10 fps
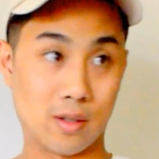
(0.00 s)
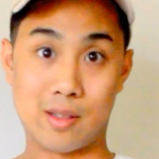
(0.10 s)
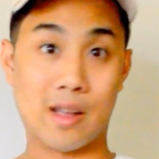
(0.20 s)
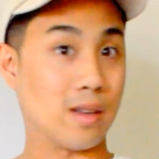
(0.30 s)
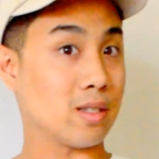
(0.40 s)
a
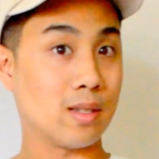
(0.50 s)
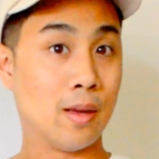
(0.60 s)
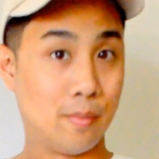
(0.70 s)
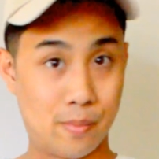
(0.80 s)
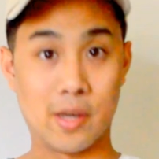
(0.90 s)
nice
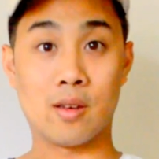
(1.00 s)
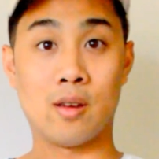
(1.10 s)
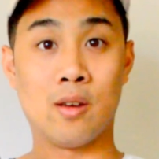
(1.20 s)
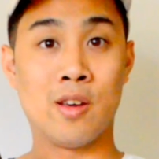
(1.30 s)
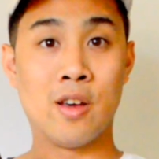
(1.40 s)
big
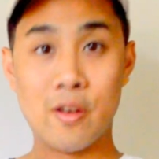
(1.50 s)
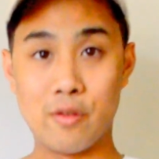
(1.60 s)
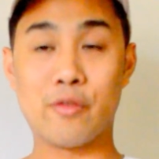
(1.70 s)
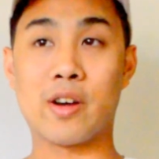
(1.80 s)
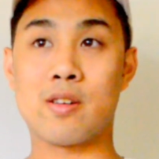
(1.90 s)

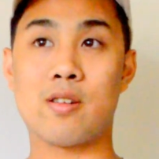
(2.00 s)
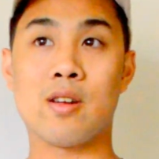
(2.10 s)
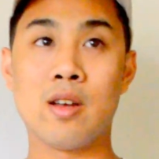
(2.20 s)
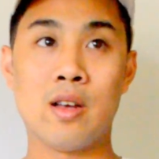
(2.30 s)
viewfinder,